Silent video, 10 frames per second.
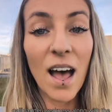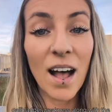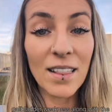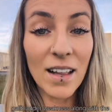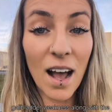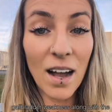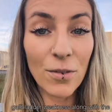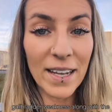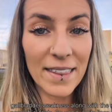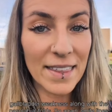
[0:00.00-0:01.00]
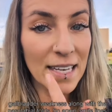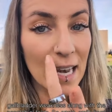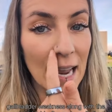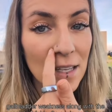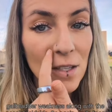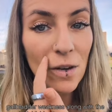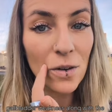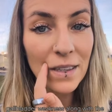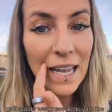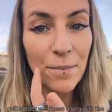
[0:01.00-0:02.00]
along with the
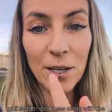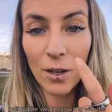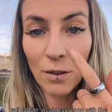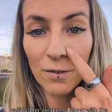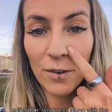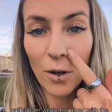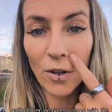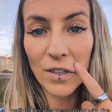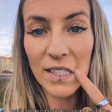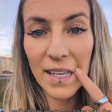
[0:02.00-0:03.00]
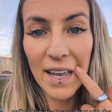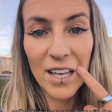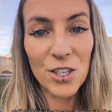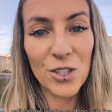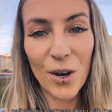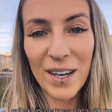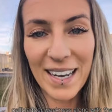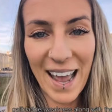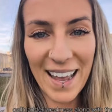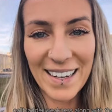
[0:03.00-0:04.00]
nasolabial folds. So
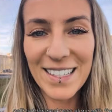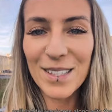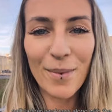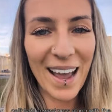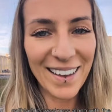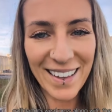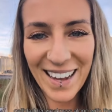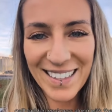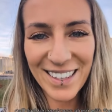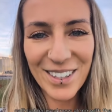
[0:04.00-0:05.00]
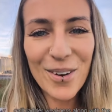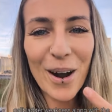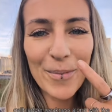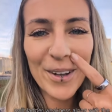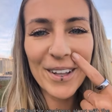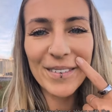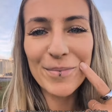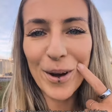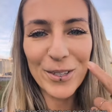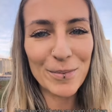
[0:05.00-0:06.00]
again, smile lines are normal.
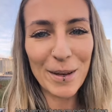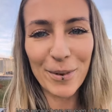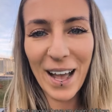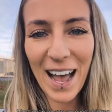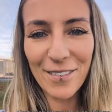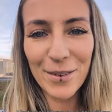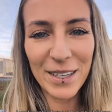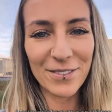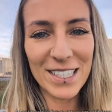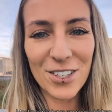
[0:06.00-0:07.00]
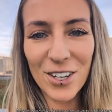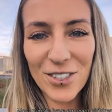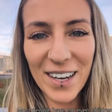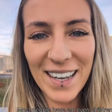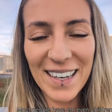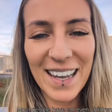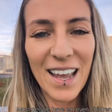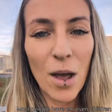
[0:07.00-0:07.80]
Most people have them, even children.